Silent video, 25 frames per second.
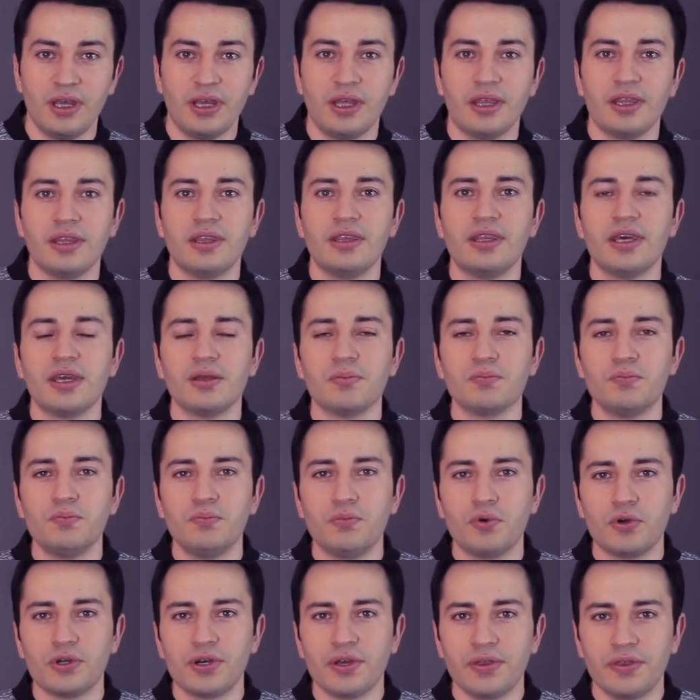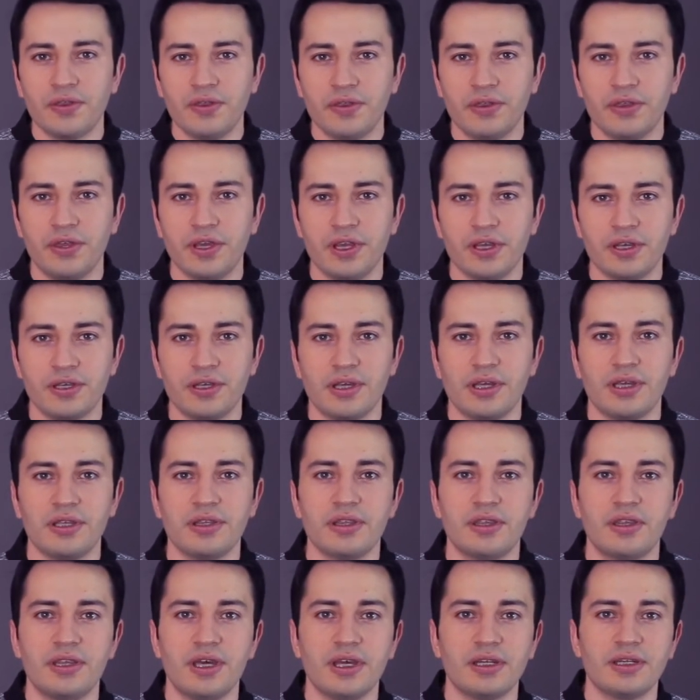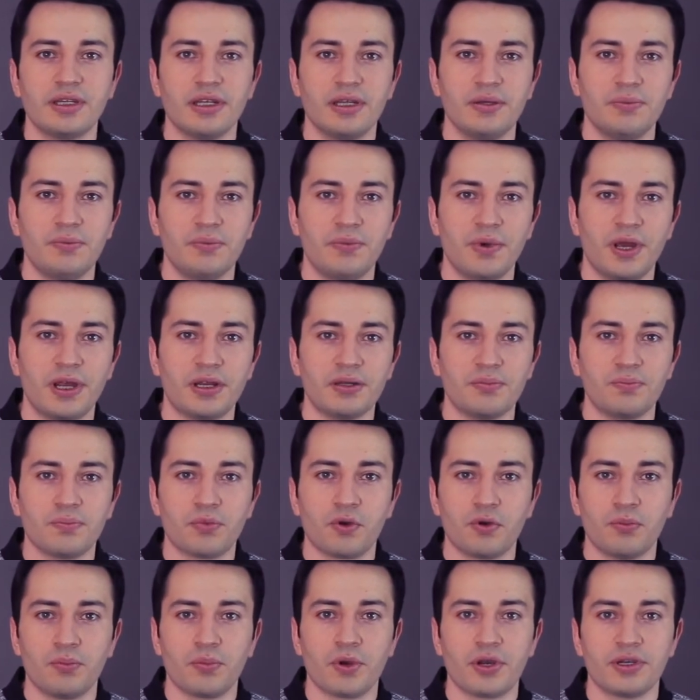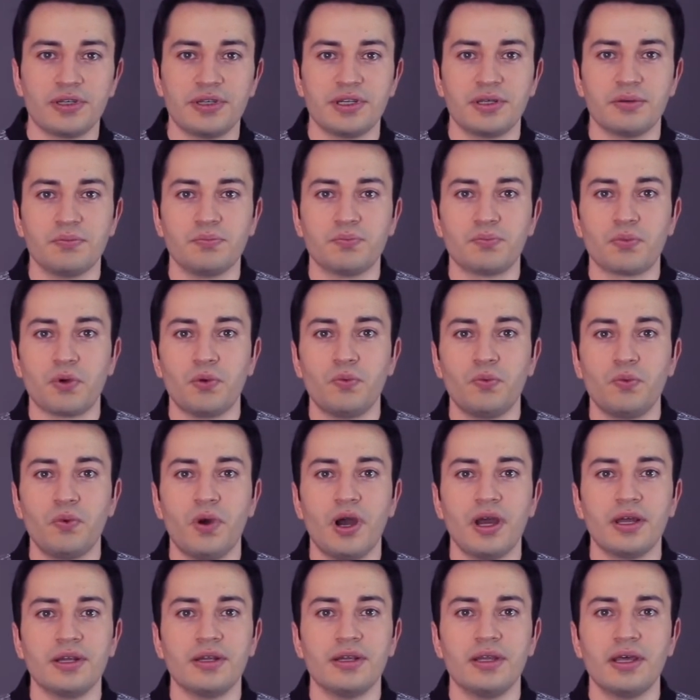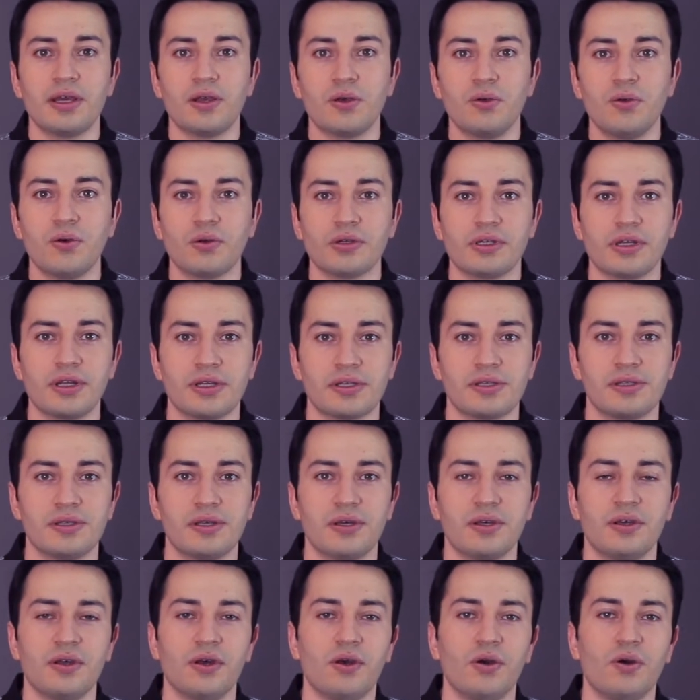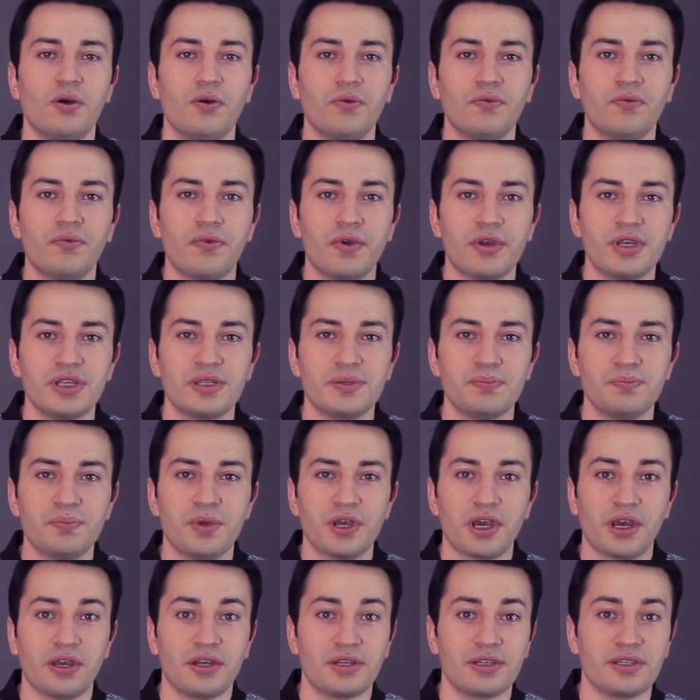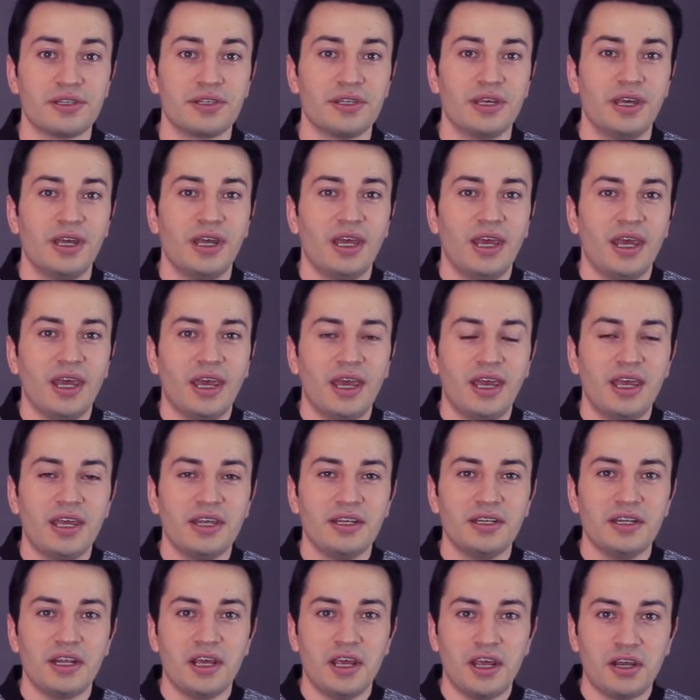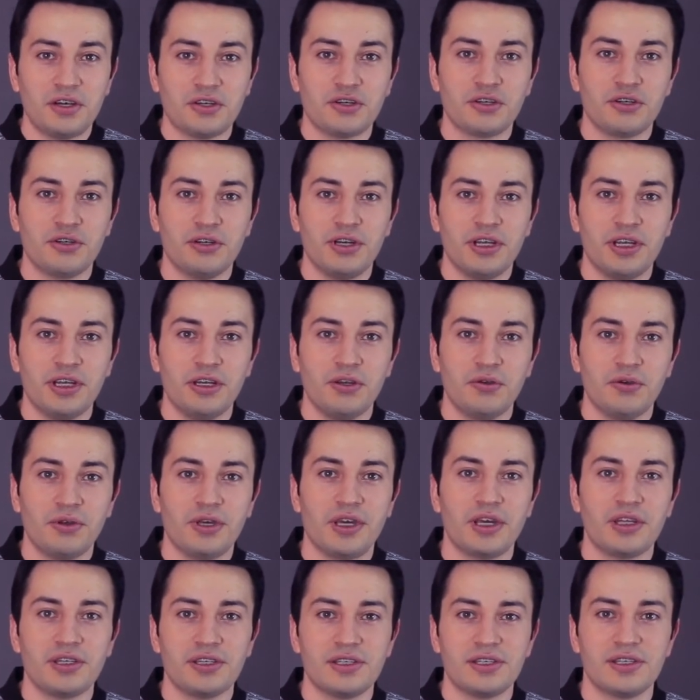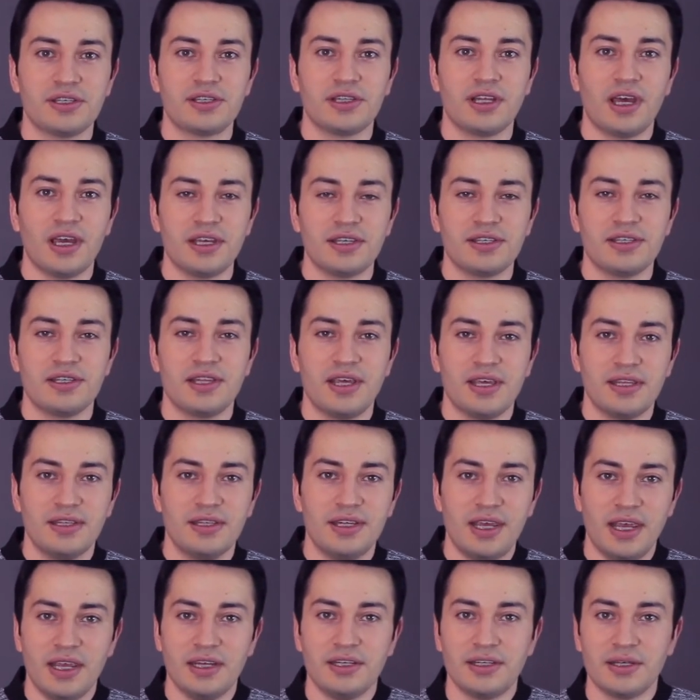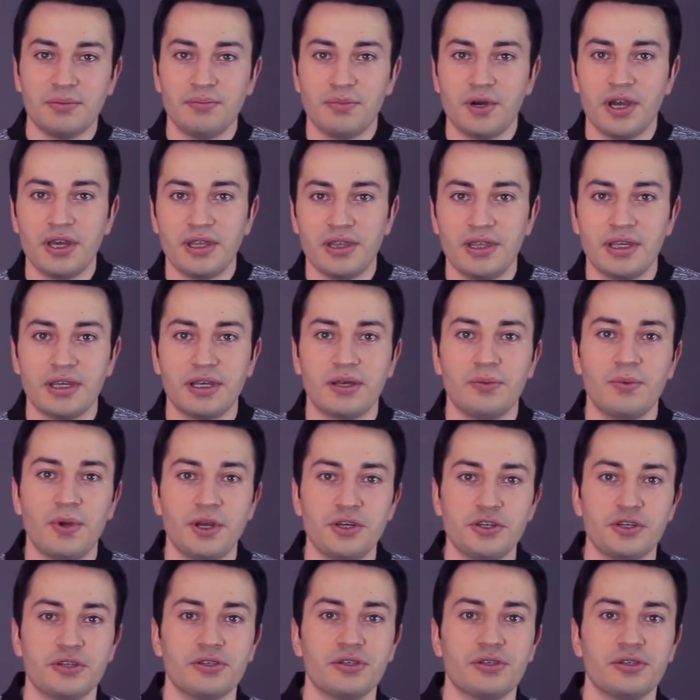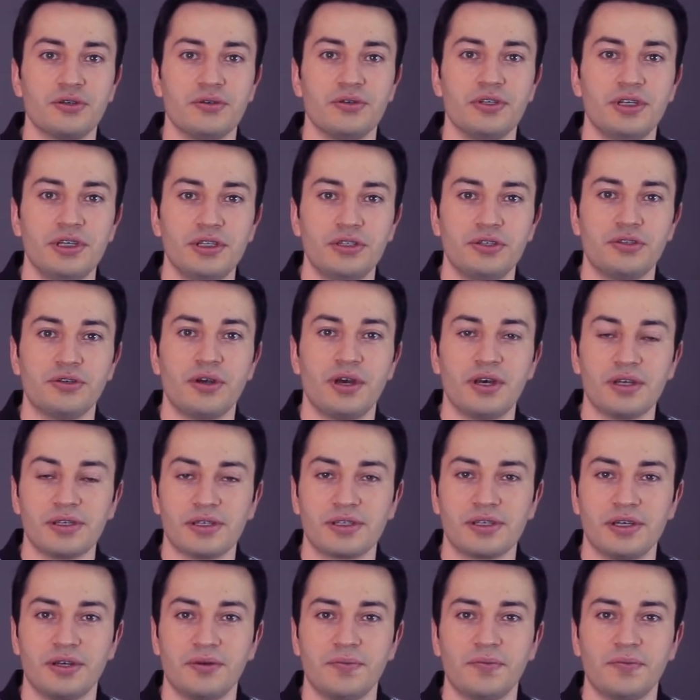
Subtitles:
The important thing is that event property provide the context of experience, and actually you can slice the data by the questions you need to ask.